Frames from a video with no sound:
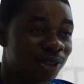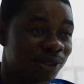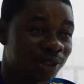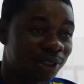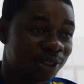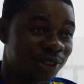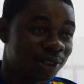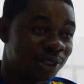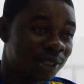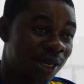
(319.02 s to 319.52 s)

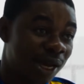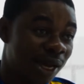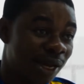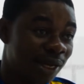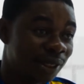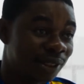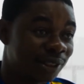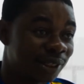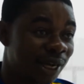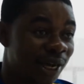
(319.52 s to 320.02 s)
it's
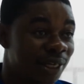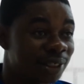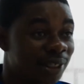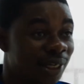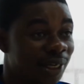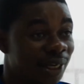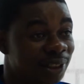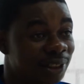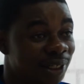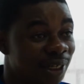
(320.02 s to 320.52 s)
Thai. Thai is the
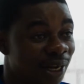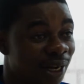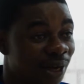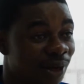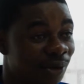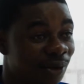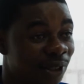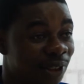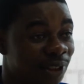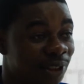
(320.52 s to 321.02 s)
national
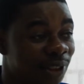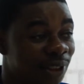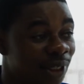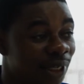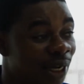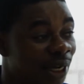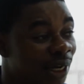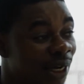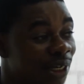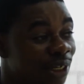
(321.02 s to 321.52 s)
language,
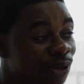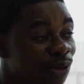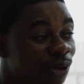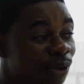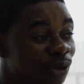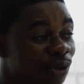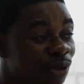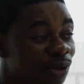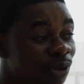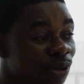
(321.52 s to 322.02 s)
and that is
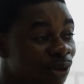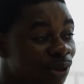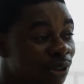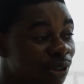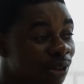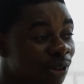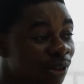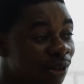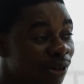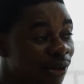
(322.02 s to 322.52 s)
what is
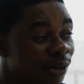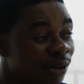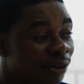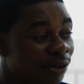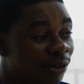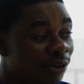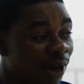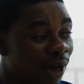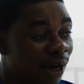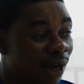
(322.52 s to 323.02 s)
used
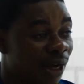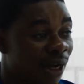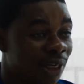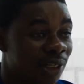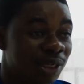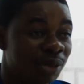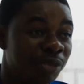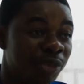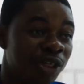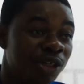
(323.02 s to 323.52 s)

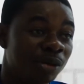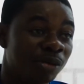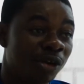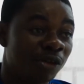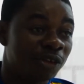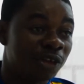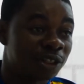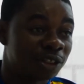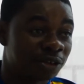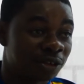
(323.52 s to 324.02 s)
as a medium
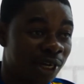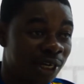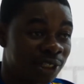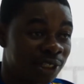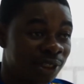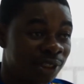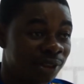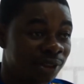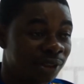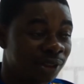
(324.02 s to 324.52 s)
of
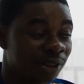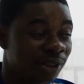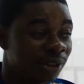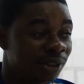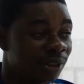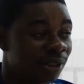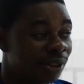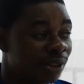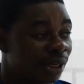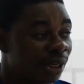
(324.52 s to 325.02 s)
instruction
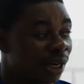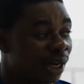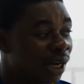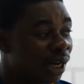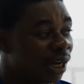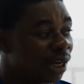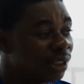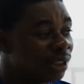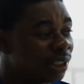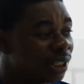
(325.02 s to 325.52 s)

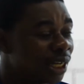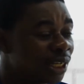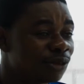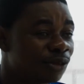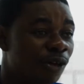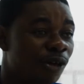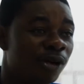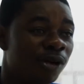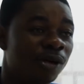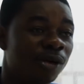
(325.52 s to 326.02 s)
just
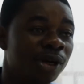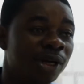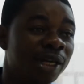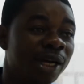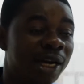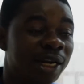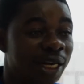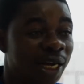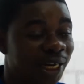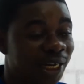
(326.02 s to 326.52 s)
for only
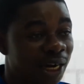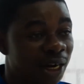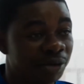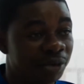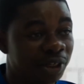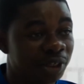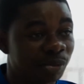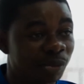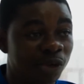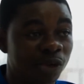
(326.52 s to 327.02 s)

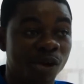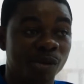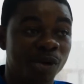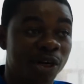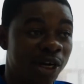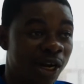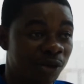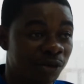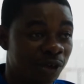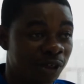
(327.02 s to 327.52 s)
undergraduate, not
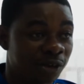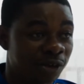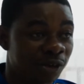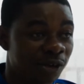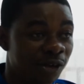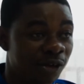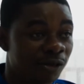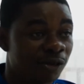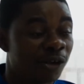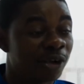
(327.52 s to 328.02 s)
graduate.
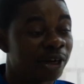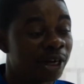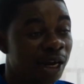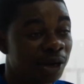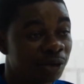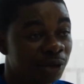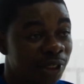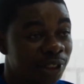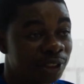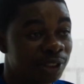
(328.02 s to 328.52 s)
For
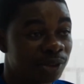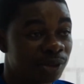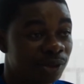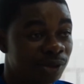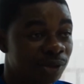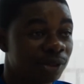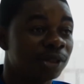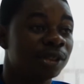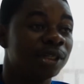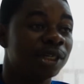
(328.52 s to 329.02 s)
graduates,
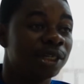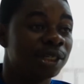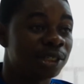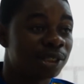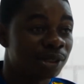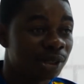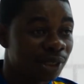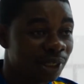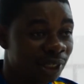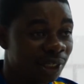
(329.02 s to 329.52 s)

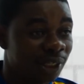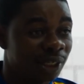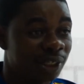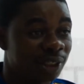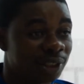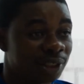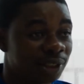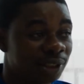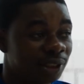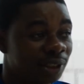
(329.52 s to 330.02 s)
it's
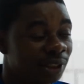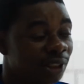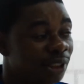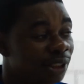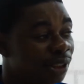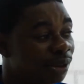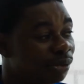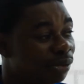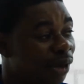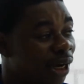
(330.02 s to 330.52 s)
English.
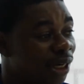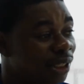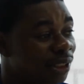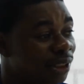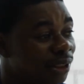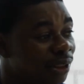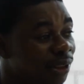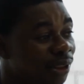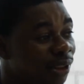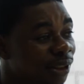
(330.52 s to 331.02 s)

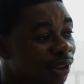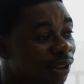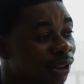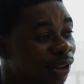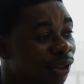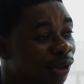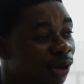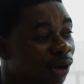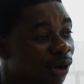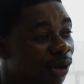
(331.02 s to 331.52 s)
But,
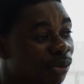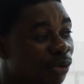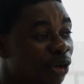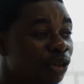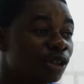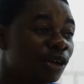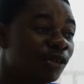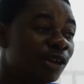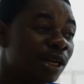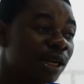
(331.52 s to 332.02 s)
you know,
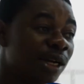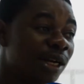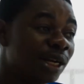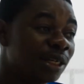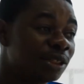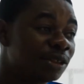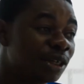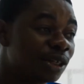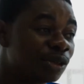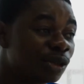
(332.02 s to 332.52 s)
most of the
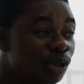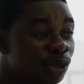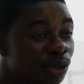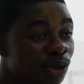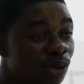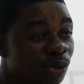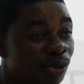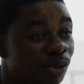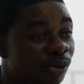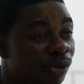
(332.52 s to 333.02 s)
lecturers
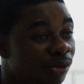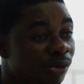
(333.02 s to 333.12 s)
also